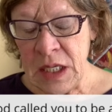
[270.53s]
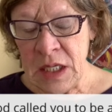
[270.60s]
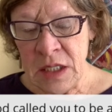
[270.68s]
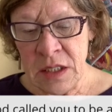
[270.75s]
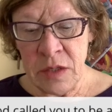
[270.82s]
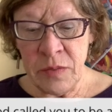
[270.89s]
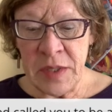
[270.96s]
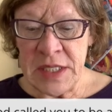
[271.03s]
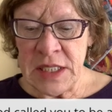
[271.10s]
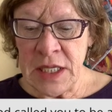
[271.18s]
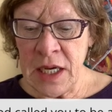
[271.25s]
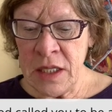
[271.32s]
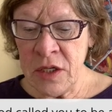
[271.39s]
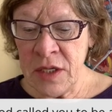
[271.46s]
So when
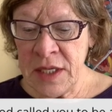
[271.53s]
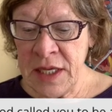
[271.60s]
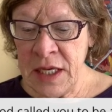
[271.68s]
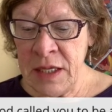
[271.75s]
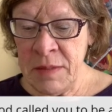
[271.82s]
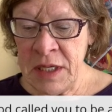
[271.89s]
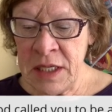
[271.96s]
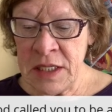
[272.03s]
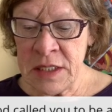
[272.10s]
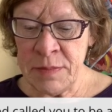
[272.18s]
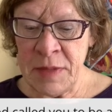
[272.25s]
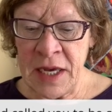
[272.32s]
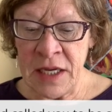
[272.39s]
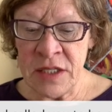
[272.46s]
Tyler came in as
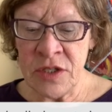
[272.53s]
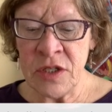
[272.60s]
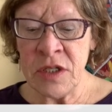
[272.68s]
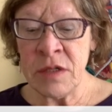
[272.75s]
pastor,